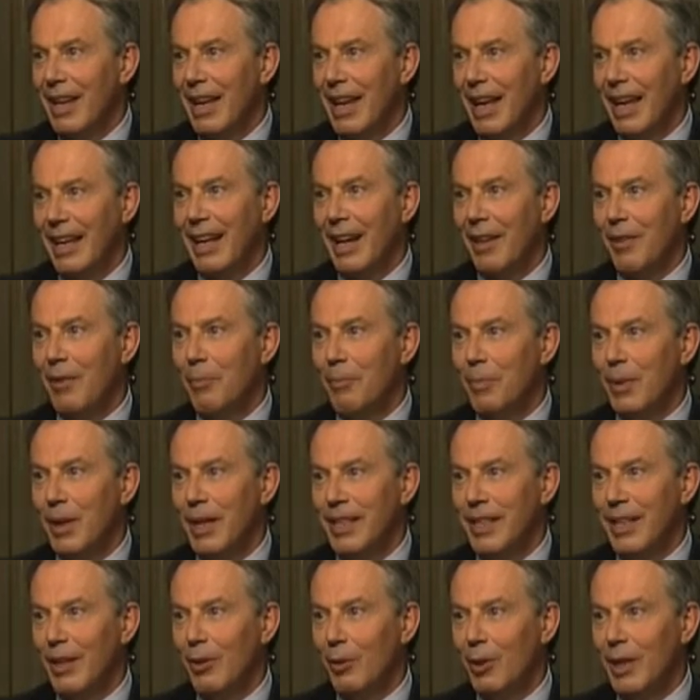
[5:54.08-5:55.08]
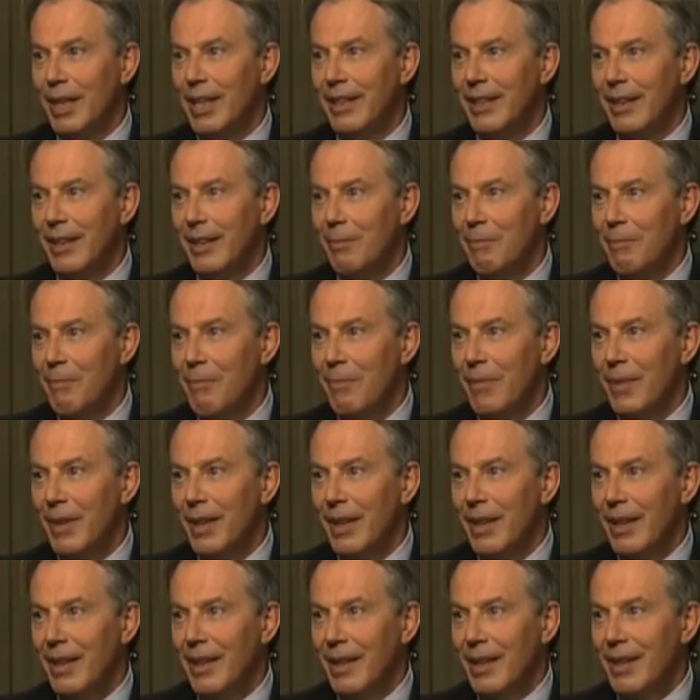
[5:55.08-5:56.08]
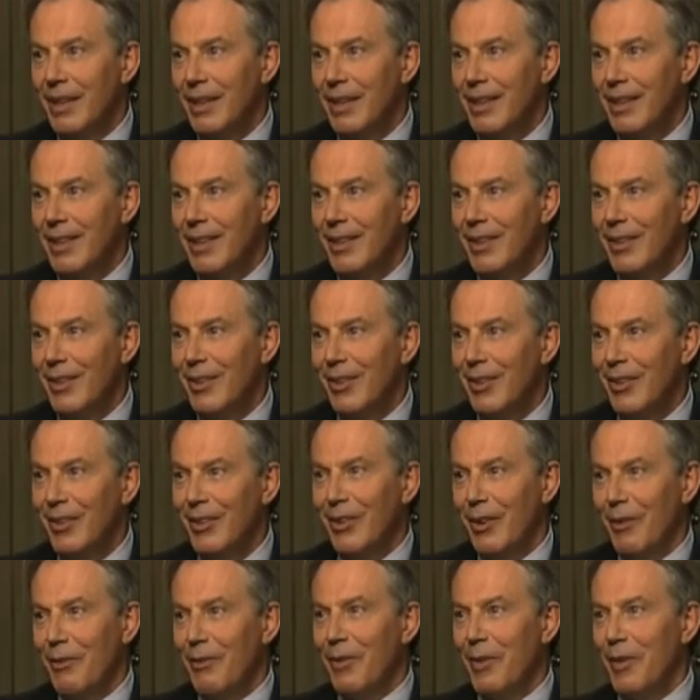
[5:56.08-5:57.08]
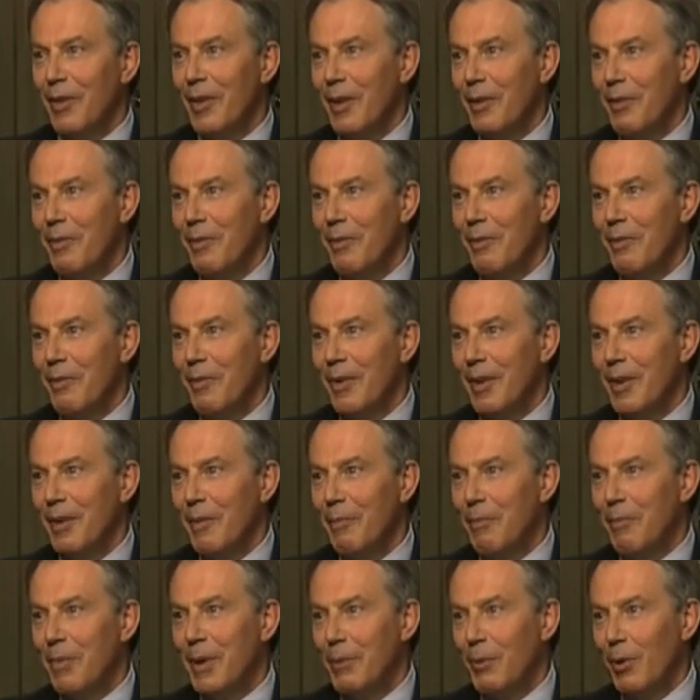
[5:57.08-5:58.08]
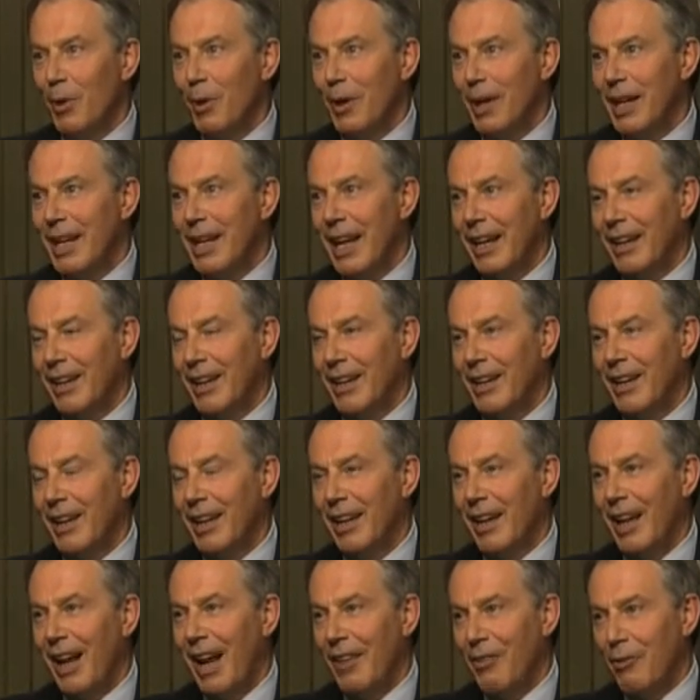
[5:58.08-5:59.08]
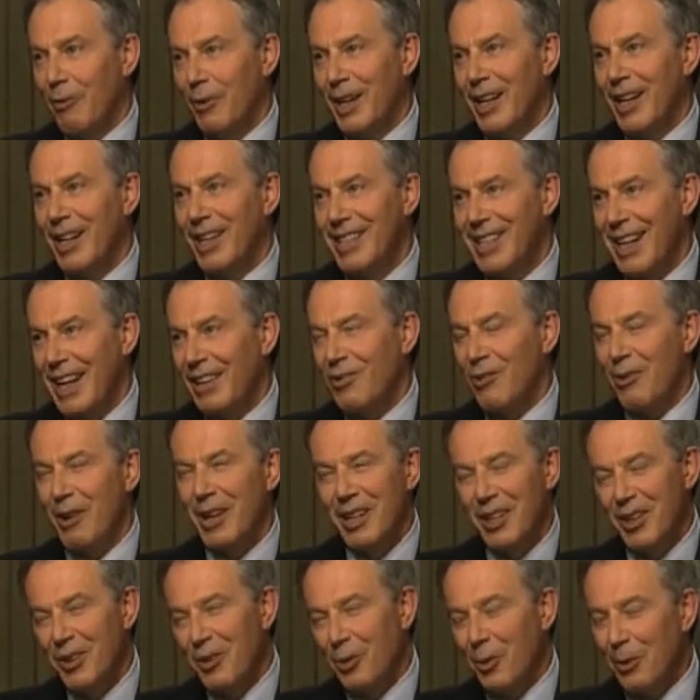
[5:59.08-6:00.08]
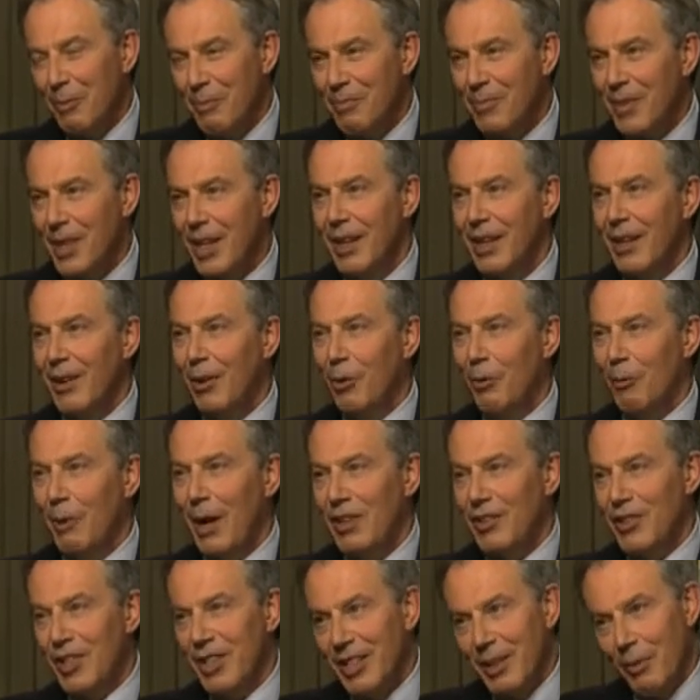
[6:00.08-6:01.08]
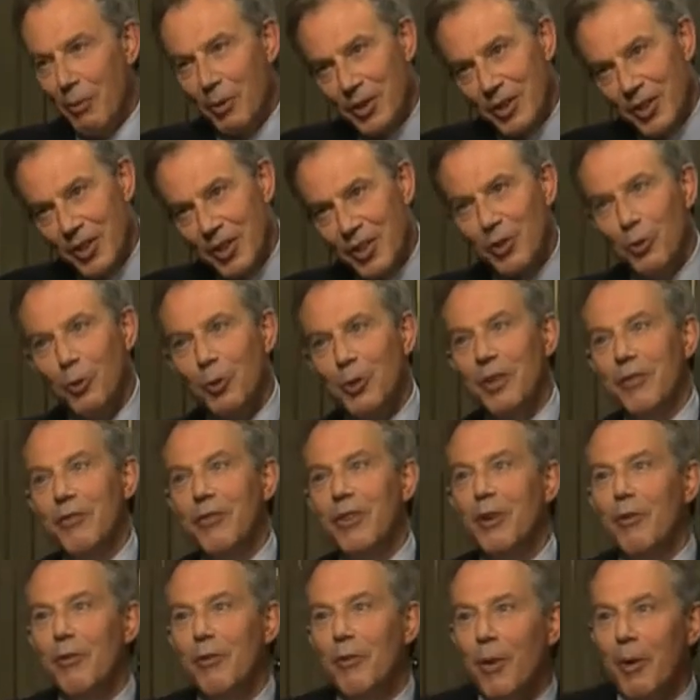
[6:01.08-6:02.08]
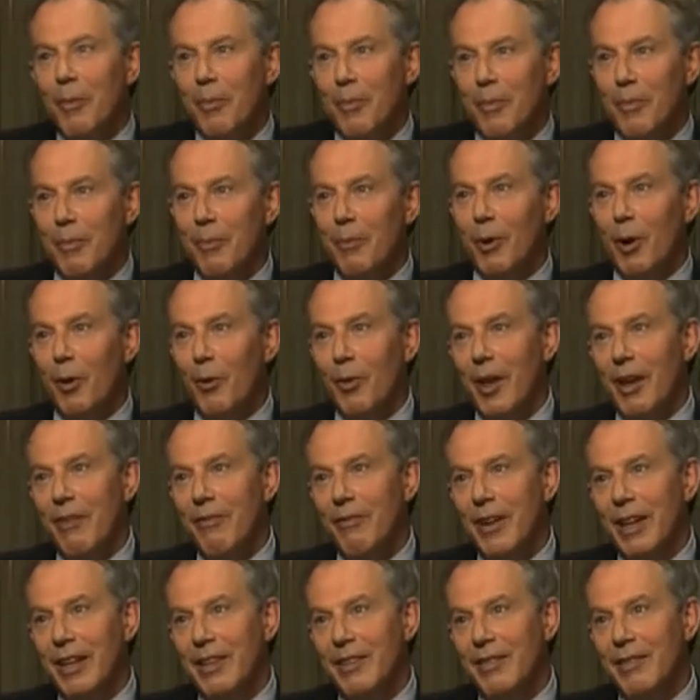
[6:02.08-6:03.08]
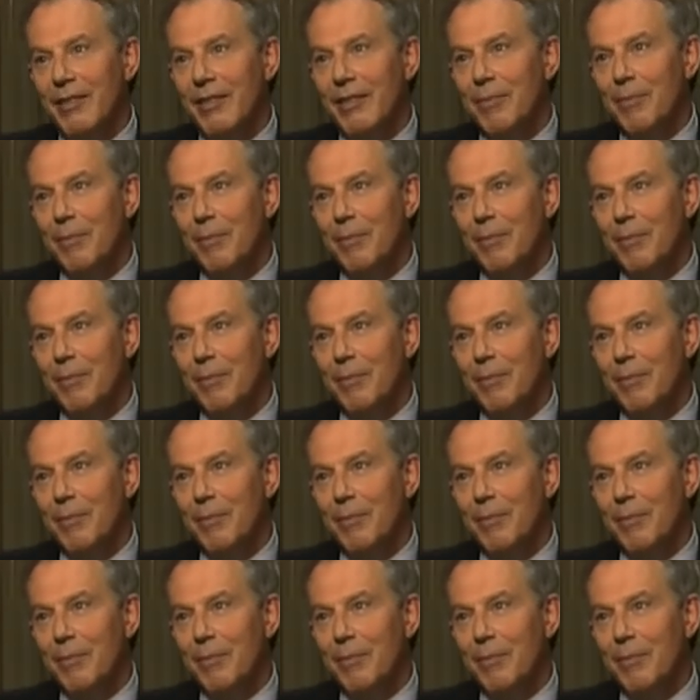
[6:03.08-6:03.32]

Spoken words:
any other political leader, you know, that people get either an exaggerated or actually somewhat distorted view of what role their faith